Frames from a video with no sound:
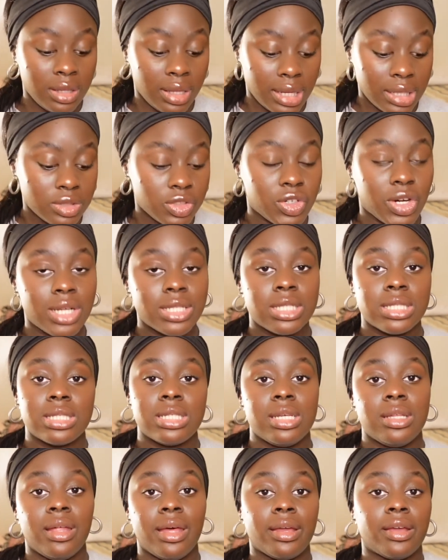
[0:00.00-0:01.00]
like try to
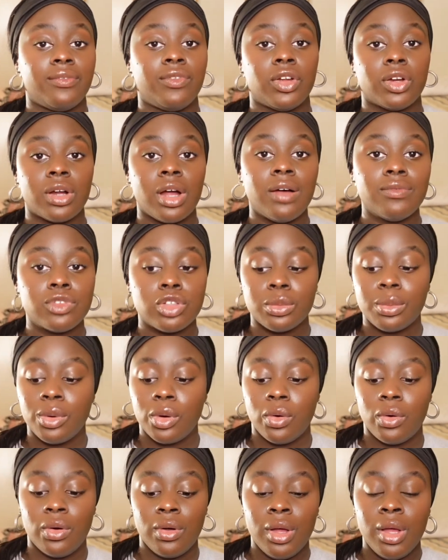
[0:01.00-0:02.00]
see like if they're
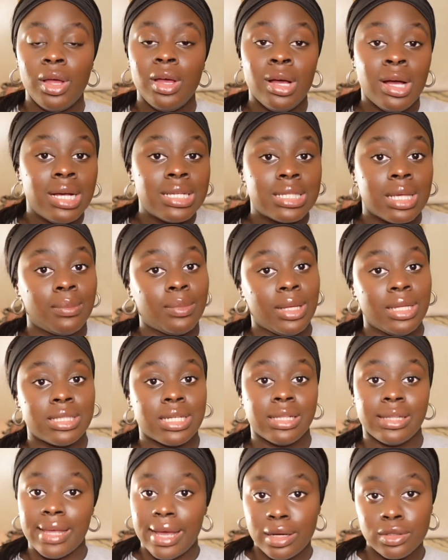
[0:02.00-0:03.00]
comfortable, something
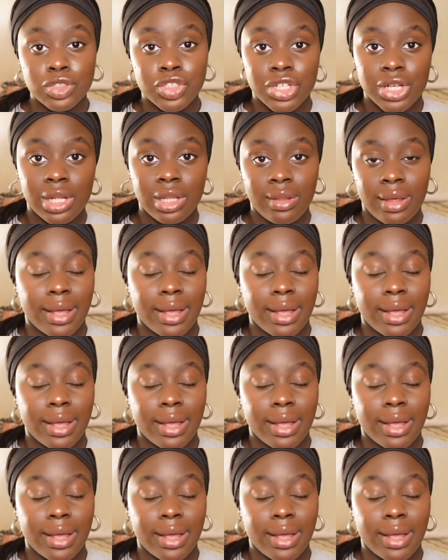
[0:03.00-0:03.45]
to lounge in.